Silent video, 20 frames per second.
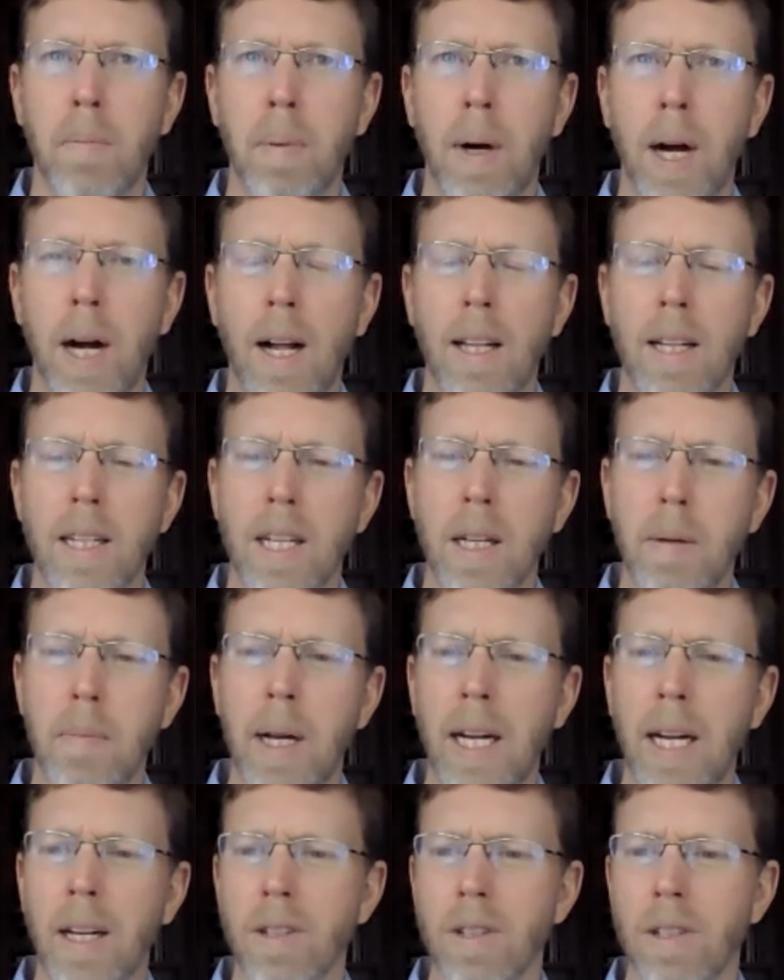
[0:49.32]

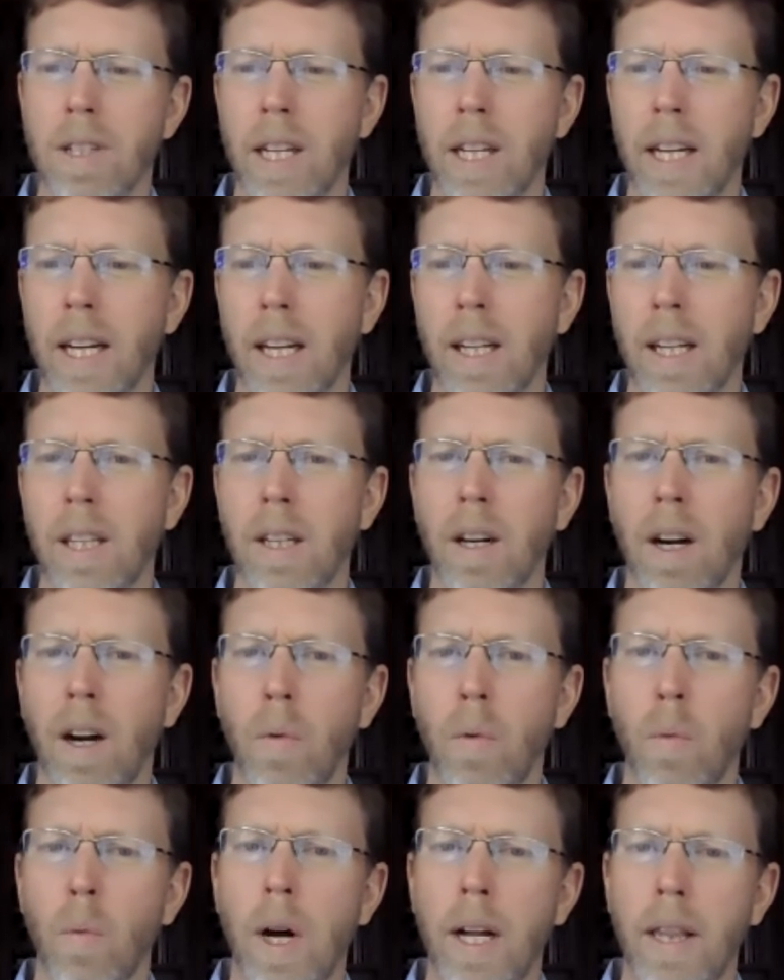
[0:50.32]
policymakers to get clear
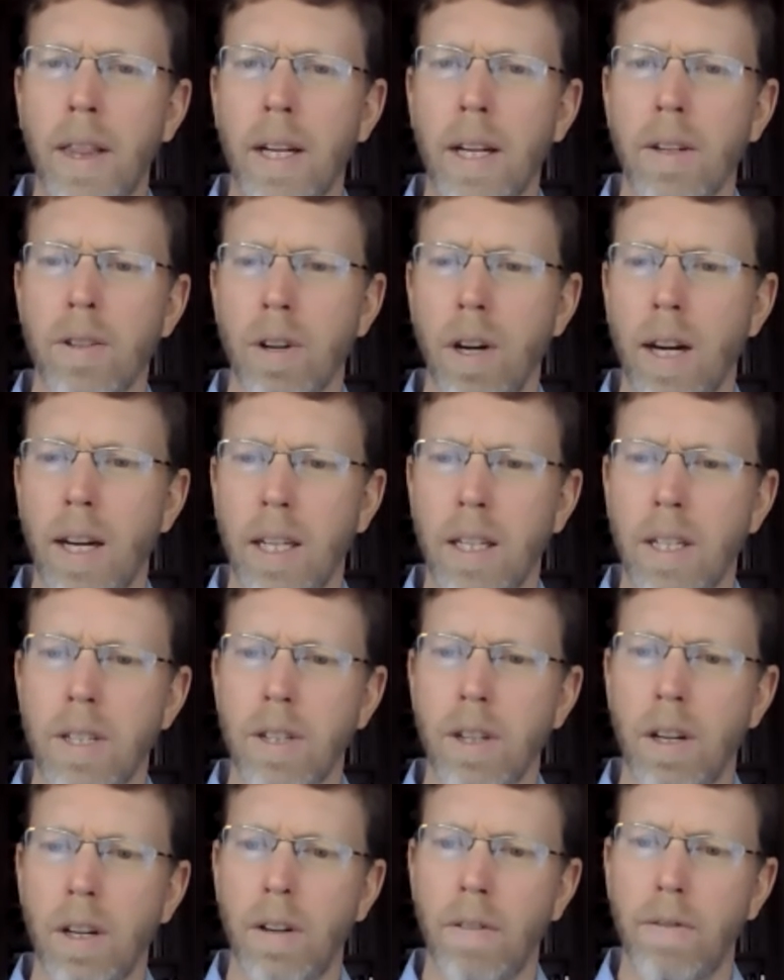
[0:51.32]
on what they're trying to
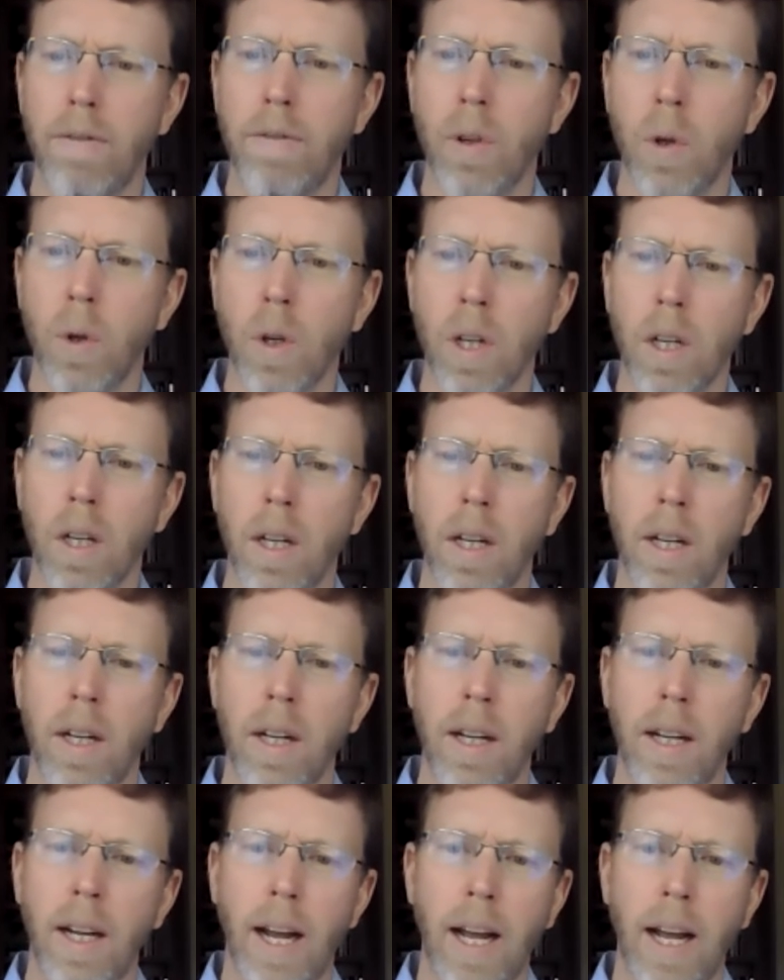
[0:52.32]
solve for,
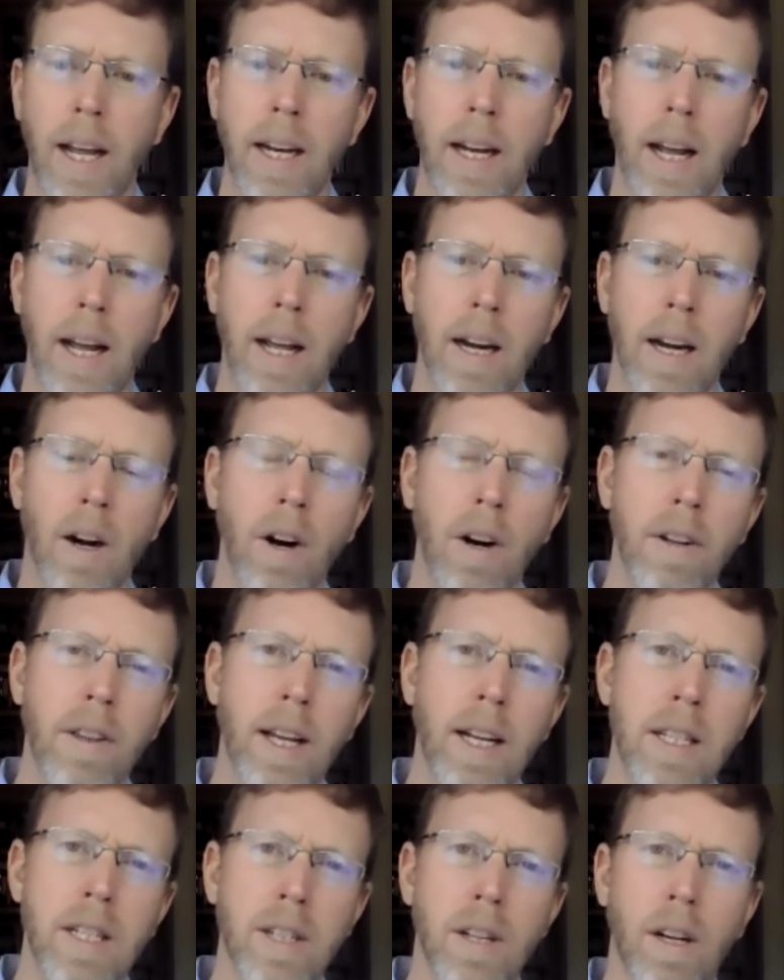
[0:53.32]
and are
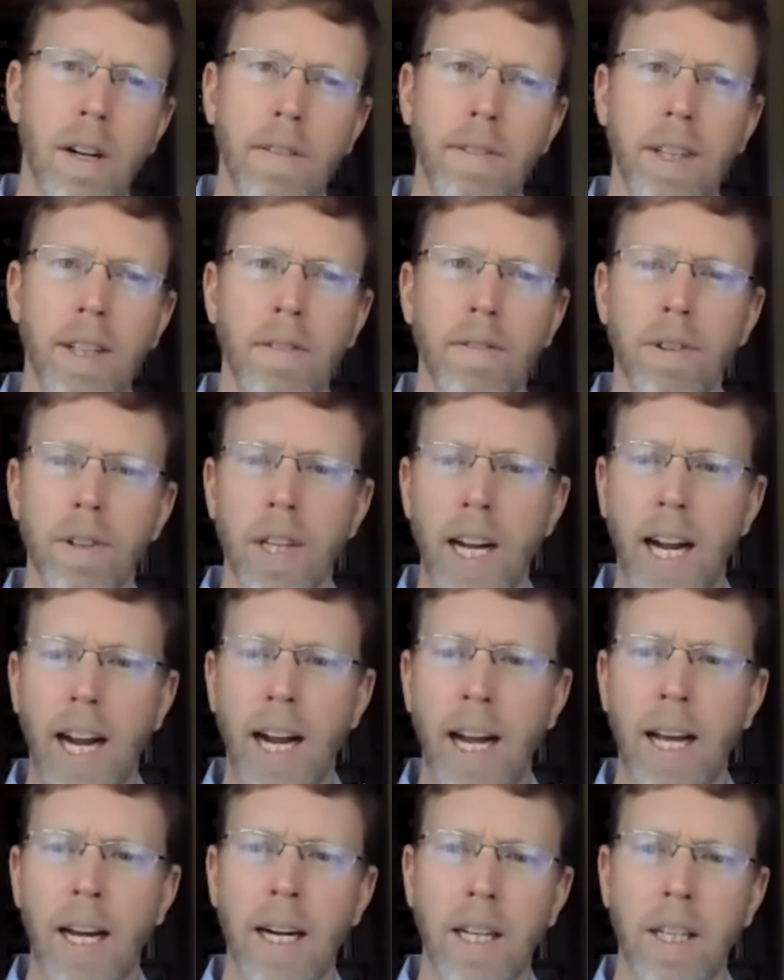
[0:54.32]
they solving for the
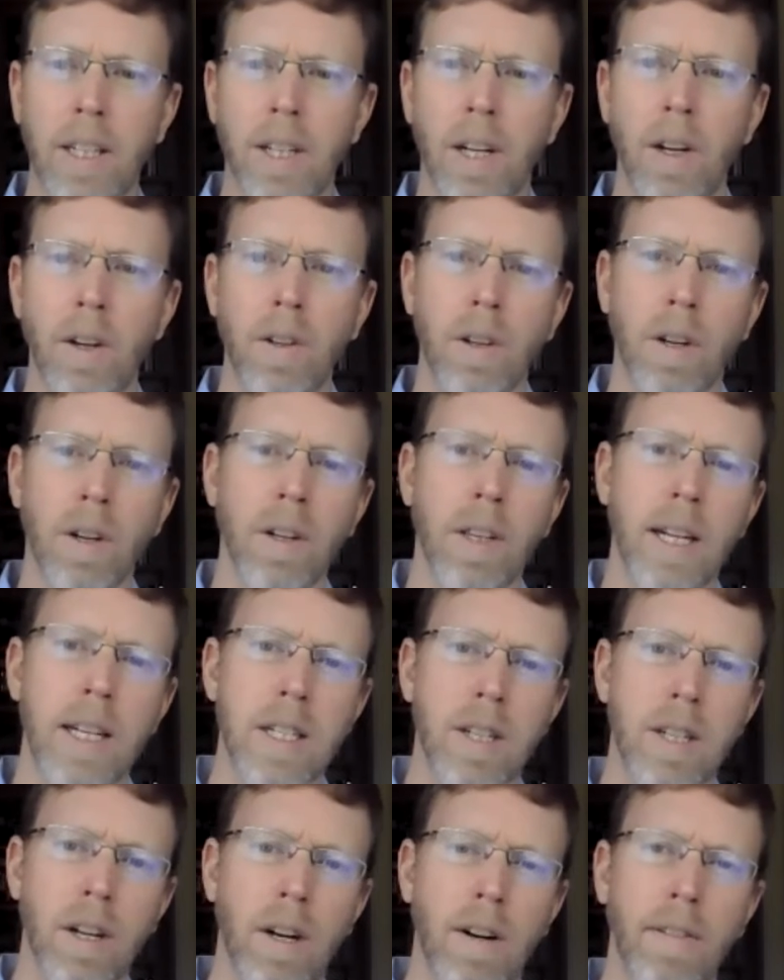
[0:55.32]
anecdote? Are they
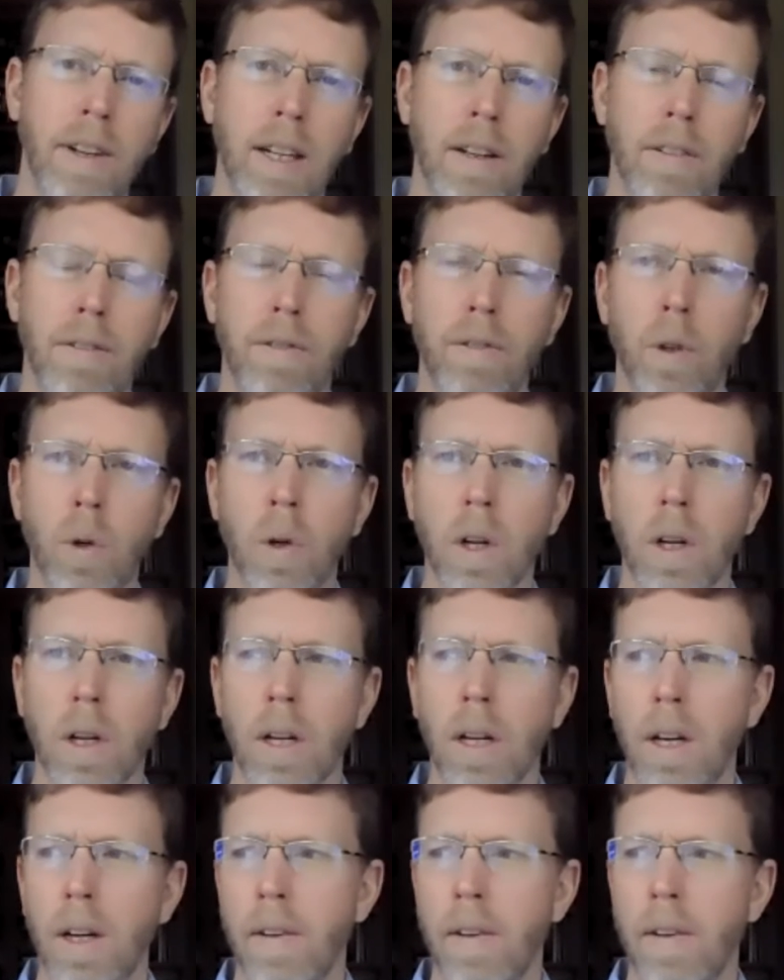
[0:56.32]
solving for